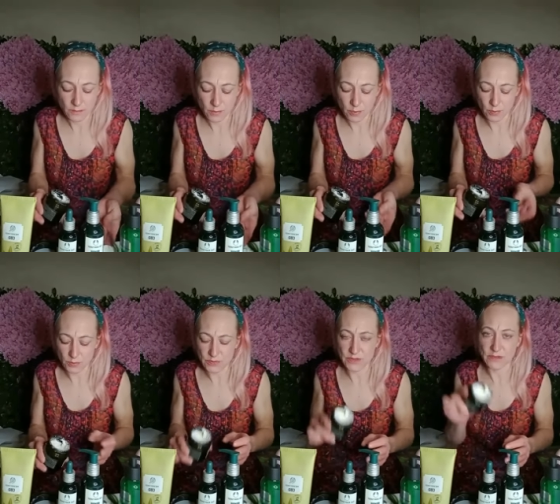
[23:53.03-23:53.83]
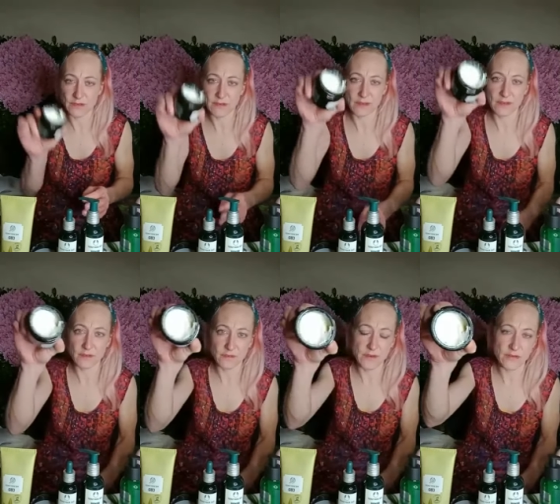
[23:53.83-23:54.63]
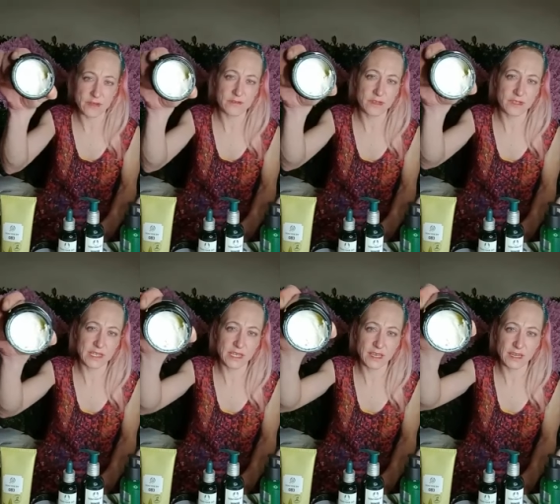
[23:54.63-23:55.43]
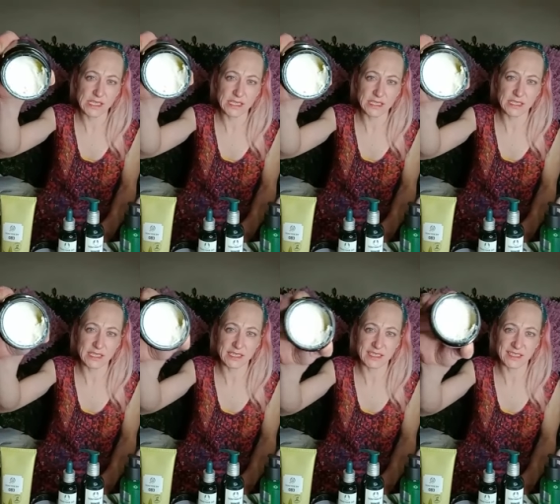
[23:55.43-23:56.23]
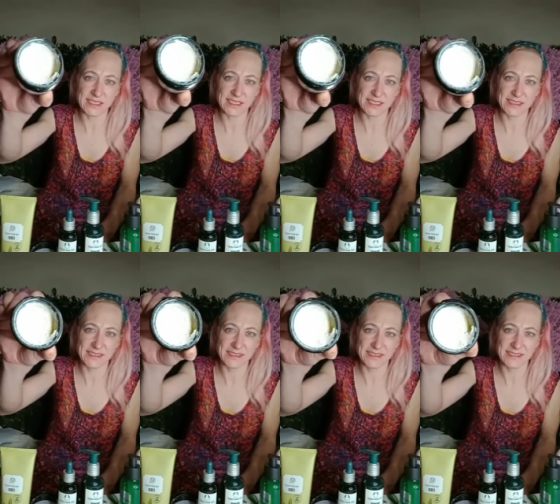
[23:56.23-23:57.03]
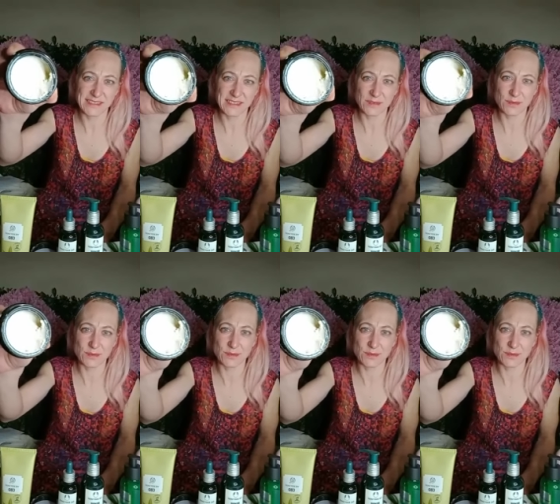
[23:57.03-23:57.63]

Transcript: but it looks very interesting, guys. Look at that. Ooh.